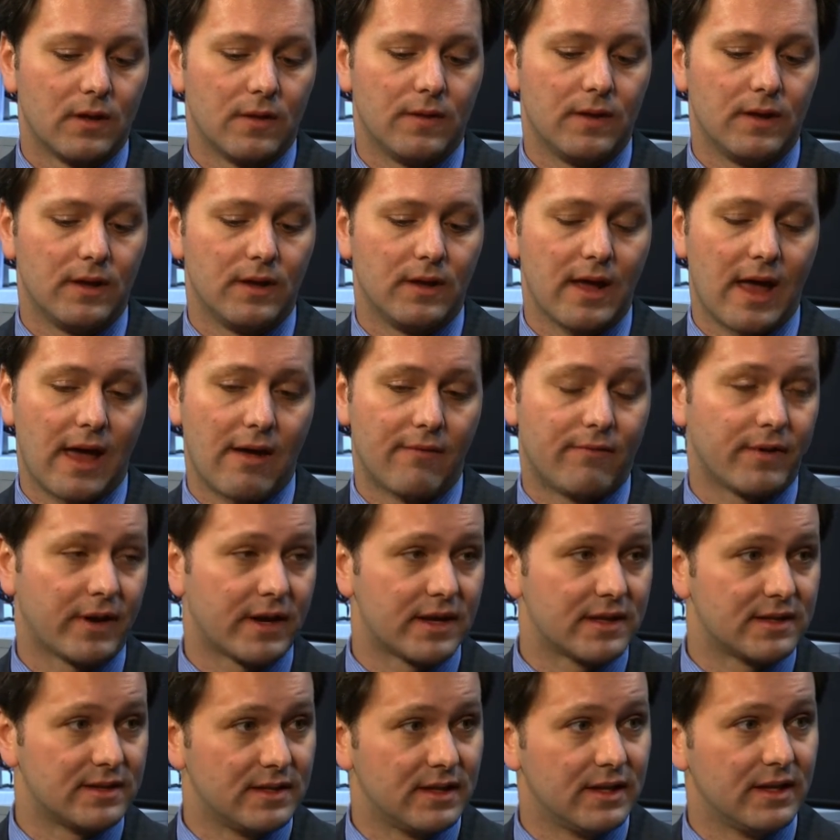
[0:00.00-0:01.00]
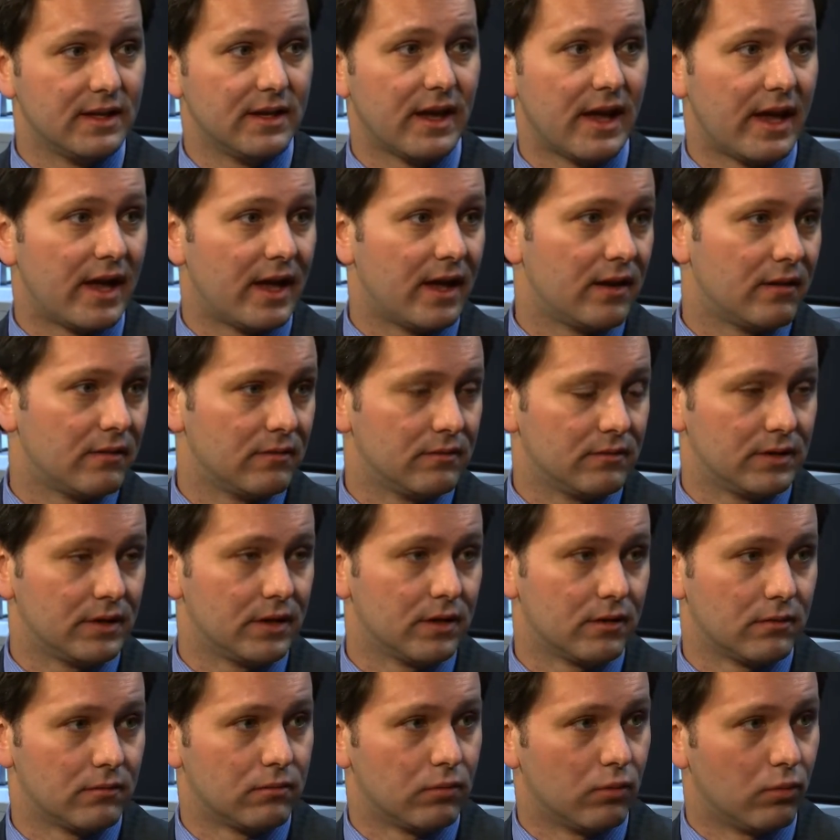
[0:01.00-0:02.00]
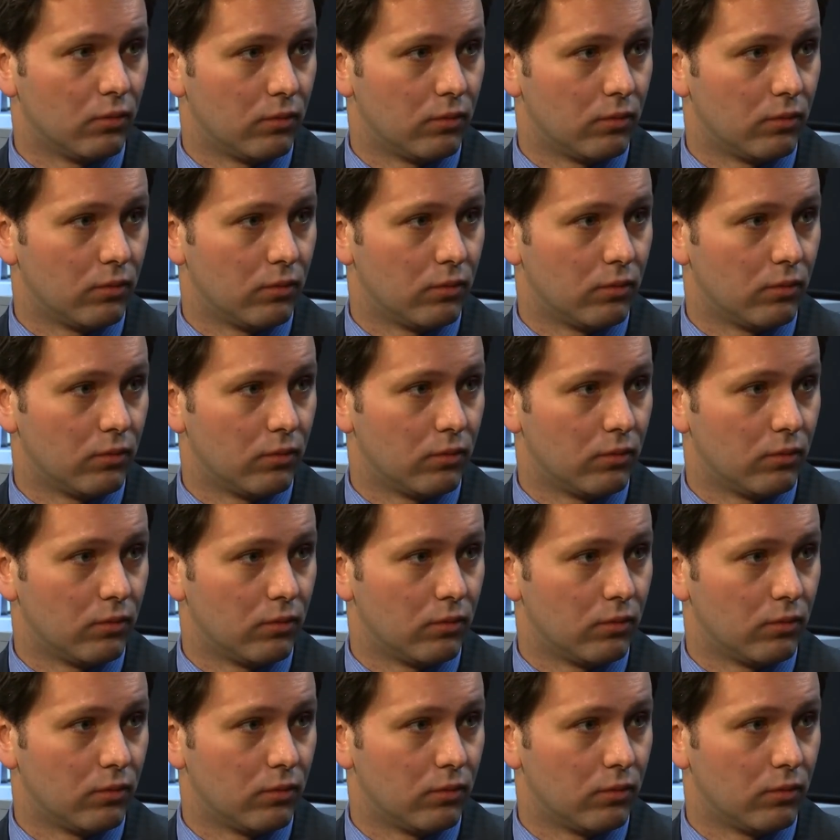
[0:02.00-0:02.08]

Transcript: the efficacy and you know